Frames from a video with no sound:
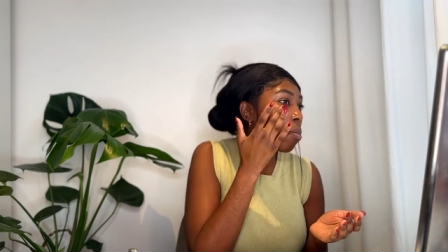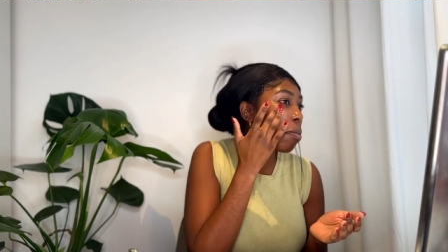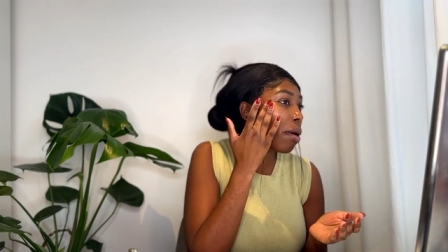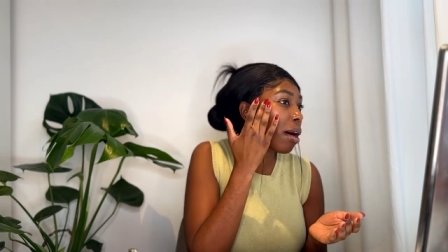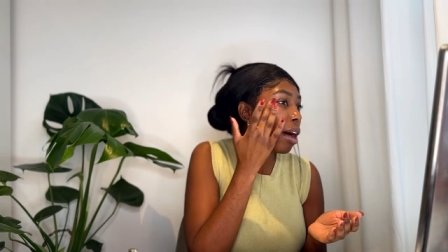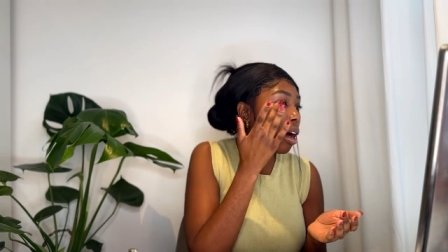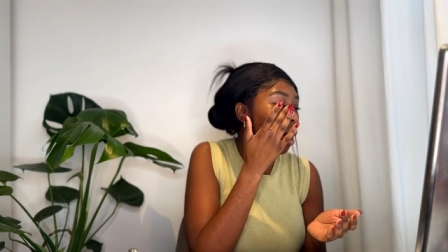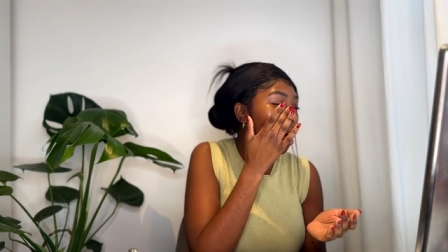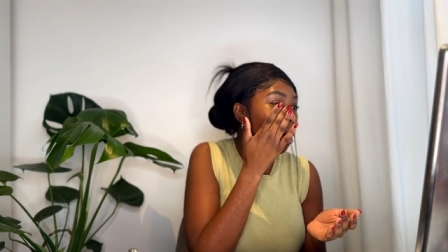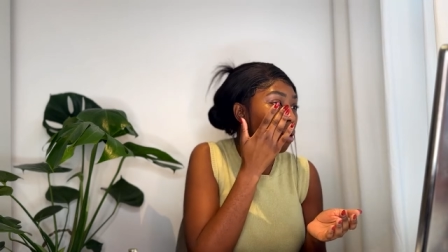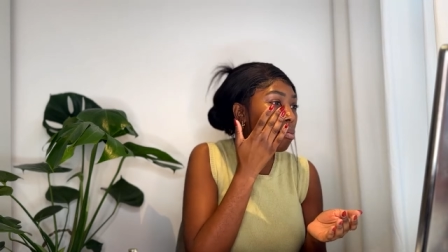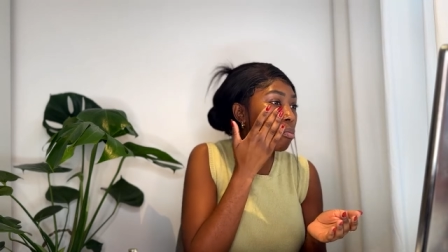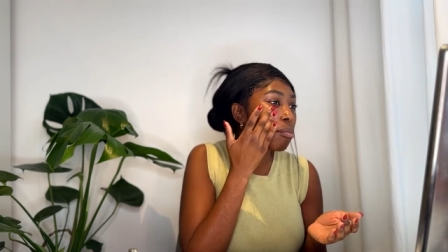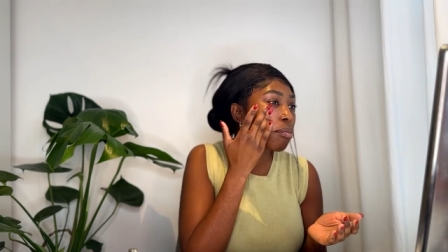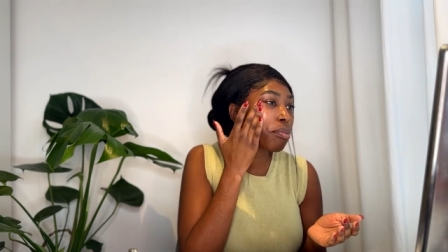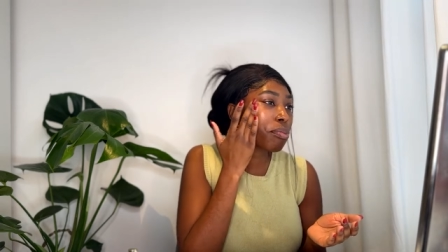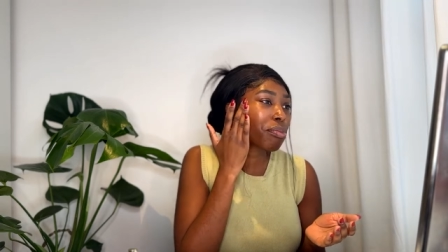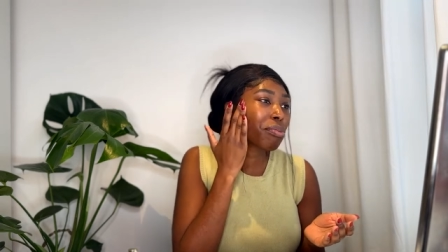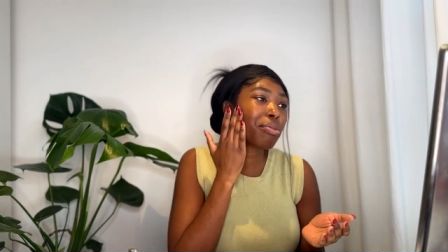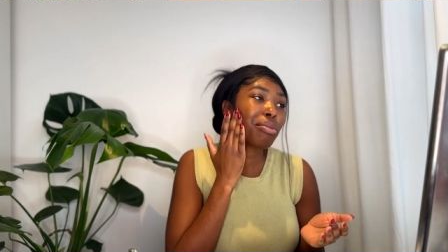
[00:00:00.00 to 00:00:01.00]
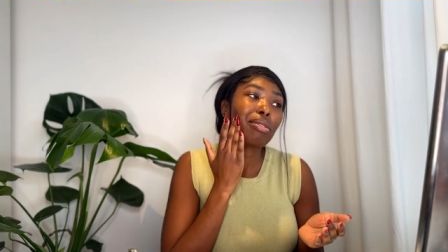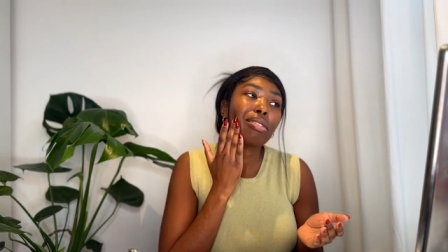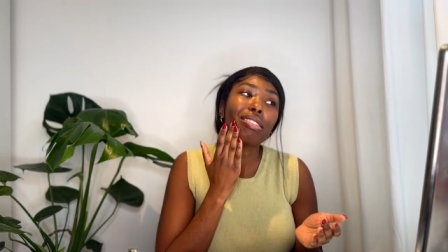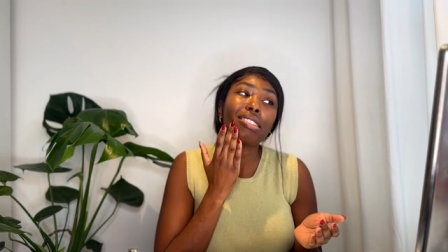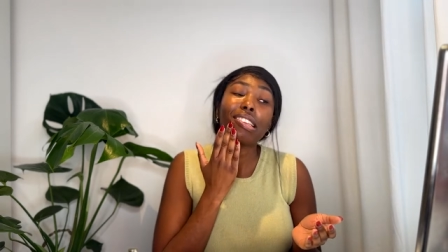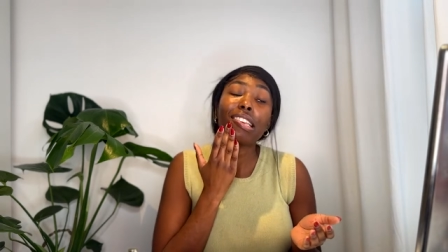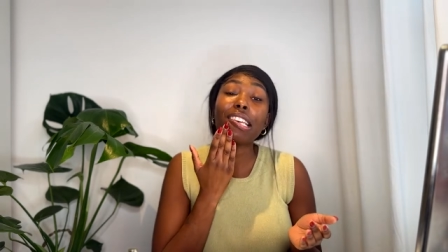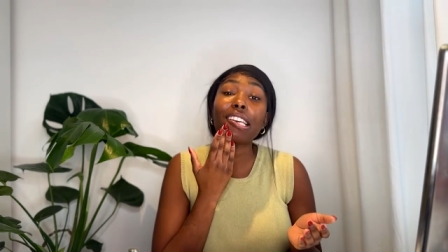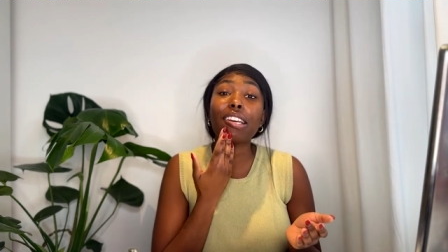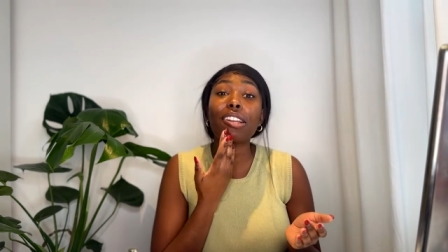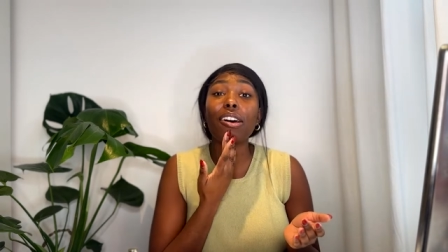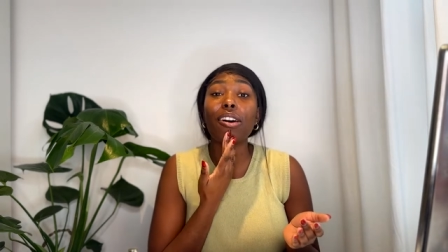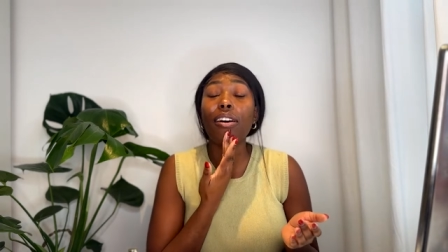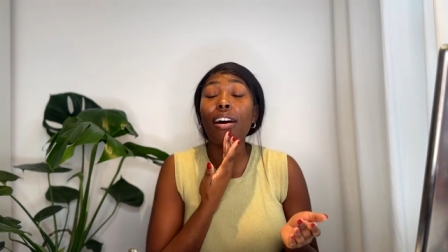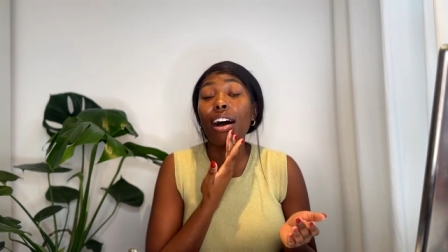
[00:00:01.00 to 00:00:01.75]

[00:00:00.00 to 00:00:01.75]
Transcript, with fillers: But, you know,